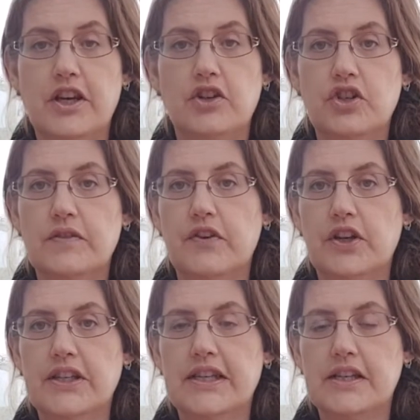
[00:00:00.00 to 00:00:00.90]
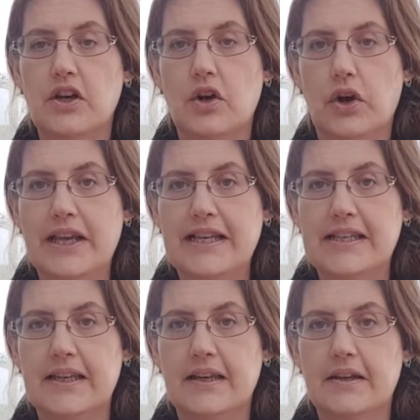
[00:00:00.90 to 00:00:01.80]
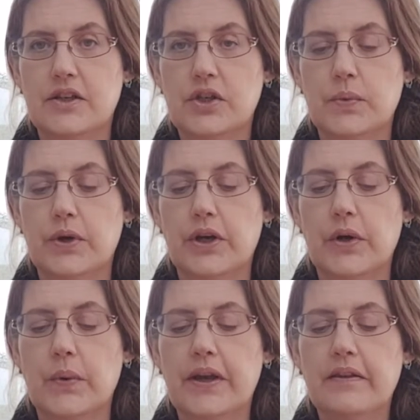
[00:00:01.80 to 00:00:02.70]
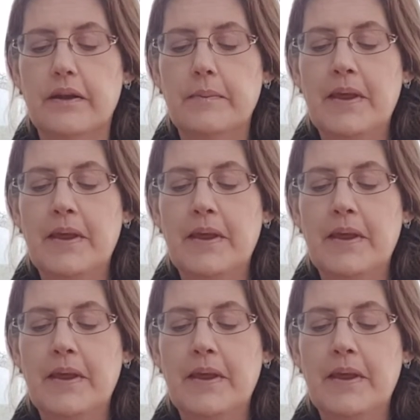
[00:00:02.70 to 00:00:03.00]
I just find it a lot easier to work with.